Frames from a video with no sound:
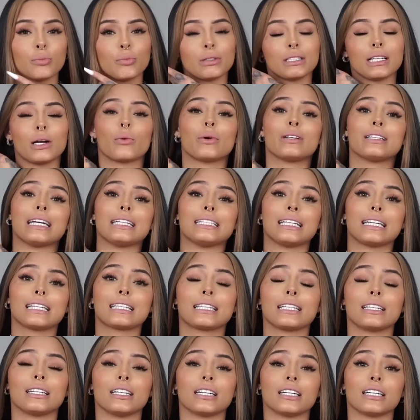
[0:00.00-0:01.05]
But then when they did
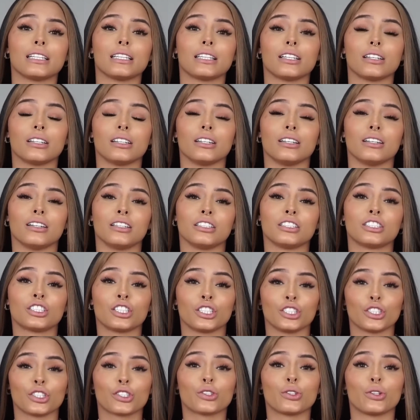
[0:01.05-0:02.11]
the
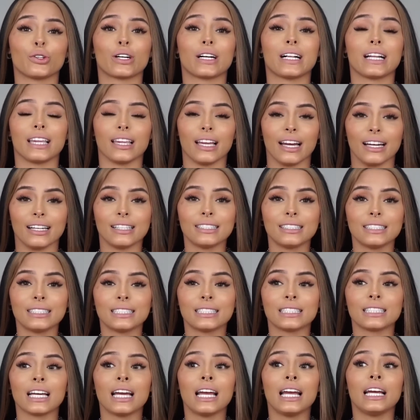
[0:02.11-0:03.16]
surgical
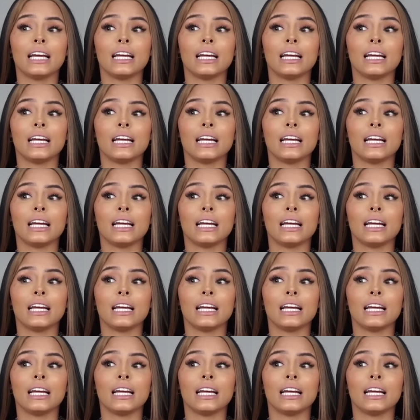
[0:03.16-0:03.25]
cleanse,